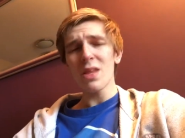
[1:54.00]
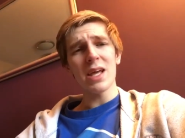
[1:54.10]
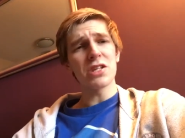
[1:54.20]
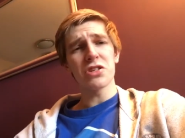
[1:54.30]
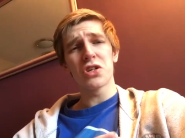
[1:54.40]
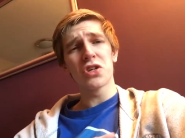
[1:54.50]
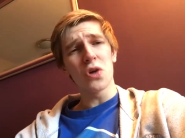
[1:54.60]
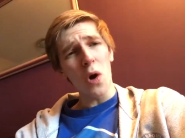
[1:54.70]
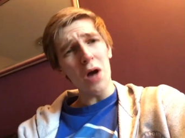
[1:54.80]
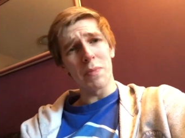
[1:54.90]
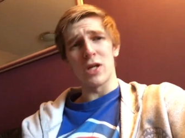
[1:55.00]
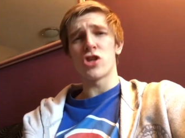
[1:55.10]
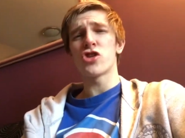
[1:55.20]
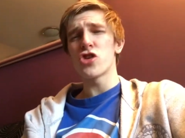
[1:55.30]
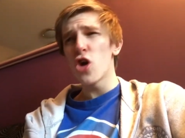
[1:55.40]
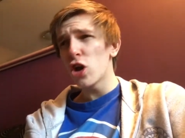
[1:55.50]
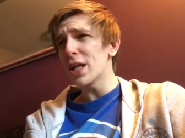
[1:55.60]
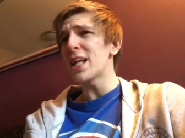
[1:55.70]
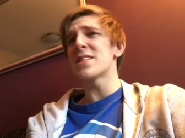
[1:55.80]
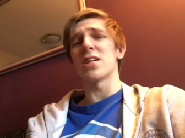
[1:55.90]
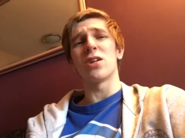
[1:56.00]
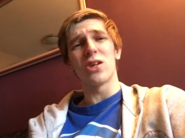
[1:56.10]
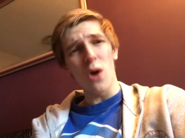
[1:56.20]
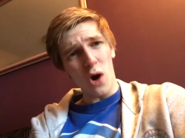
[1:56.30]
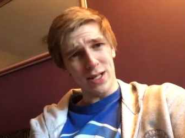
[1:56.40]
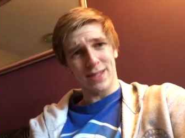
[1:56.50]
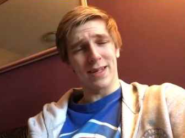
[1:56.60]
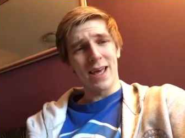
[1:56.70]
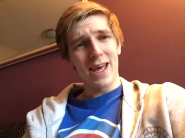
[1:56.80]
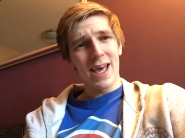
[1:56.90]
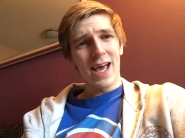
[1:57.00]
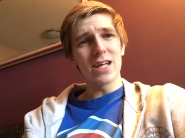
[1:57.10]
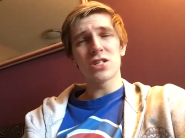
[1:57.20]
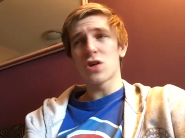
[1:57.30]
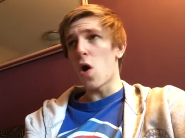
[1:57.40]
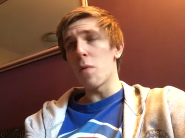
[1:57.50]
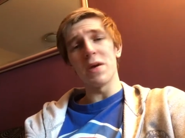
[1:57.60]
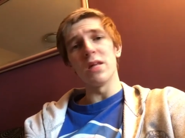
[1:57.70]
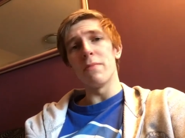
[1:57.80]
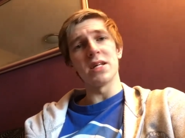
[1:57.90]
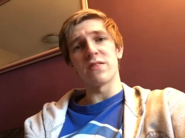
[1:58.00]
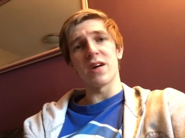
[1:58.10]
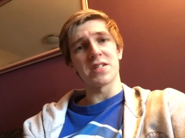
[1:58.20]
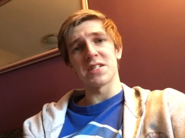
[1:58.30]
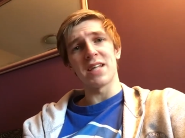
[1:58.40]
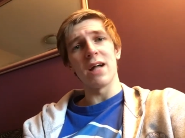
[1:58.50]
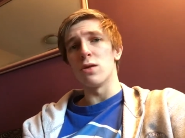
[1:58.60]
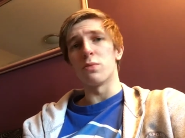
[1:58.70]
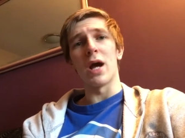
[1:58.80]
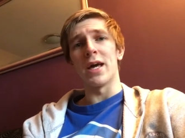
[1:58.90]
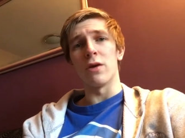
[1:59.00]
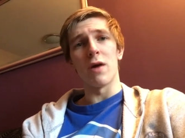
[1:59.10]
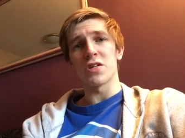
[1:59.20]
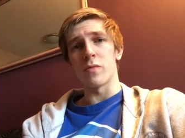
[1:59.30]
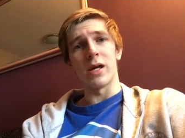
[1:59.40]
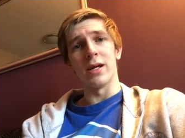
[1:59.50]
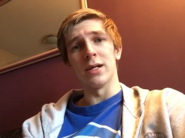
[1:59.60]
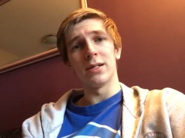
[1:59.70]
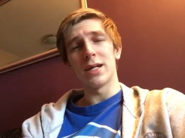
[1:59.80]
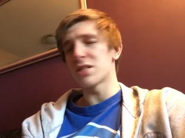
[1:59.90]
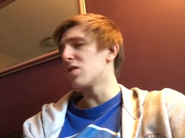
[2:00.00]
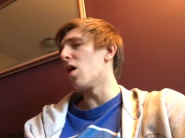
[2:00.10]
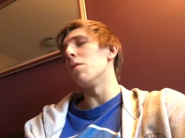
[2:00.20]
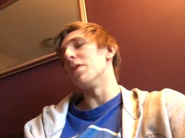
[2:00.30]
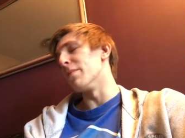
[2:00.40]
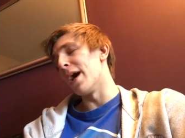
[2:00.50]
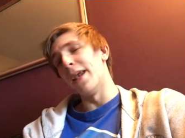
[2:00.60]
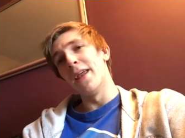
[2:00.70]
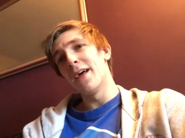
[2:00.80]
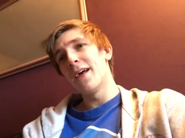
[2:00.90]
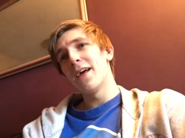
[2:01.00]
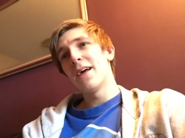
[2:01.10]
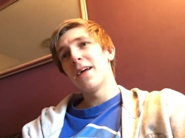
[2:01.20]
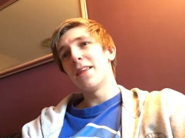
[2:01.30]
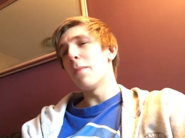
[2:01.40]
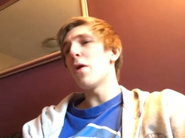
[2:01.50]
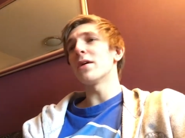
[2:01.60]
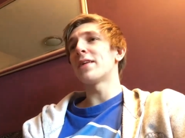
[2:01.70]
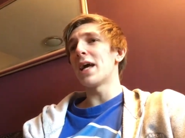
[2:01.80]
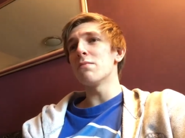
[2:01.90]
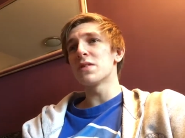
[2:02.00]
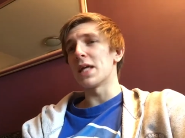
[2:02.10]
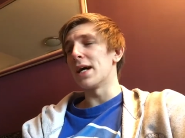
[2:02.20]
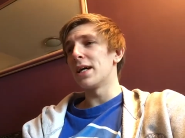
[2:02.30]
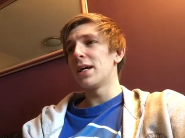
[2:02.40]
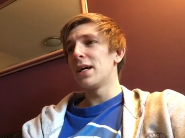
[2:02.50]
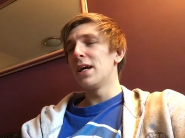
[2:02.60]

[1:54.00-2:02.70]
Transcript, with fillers: It's got to be, surely to God, it's got to be The Miz versus Daniel Bryan at WrestleMania. It's got to be, man. The amount of times that